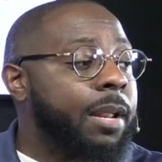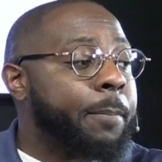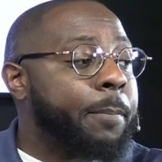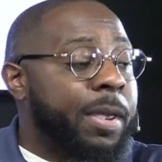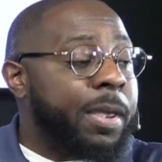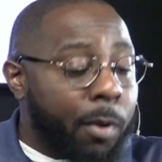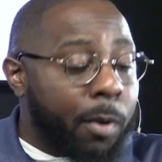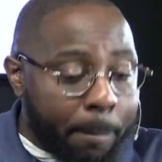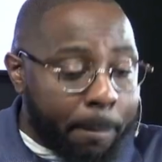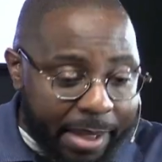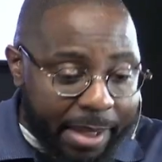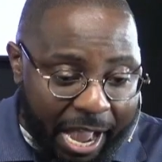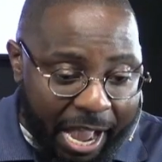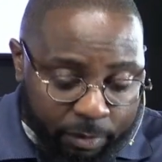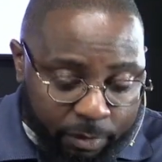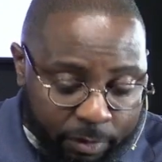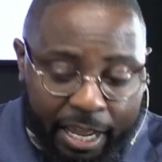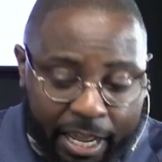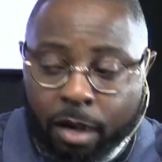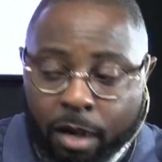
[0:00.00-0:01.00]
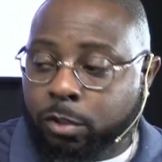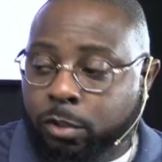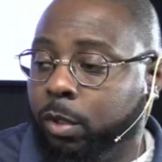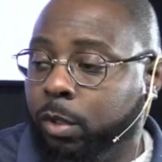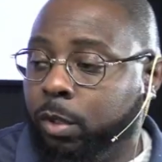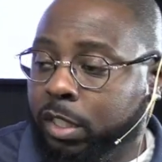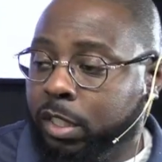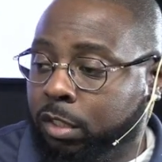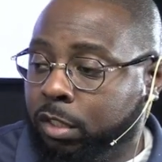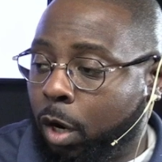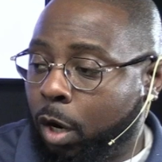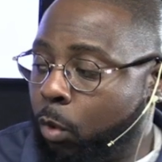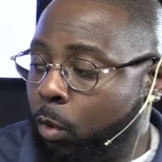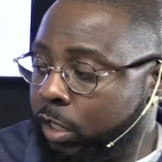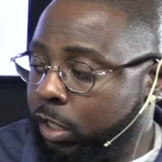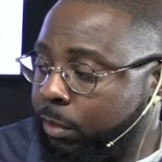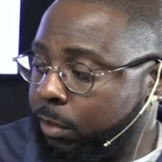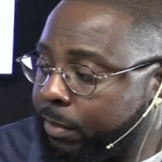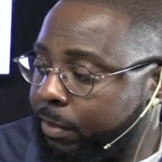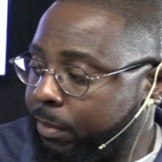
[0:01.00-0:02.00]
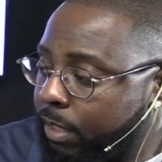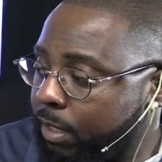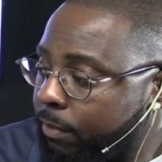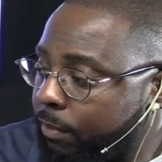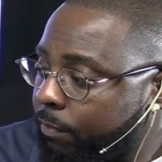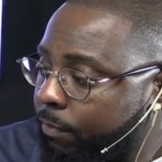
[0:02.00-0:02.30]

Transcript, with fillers: the people bowed down to it and started worshiping.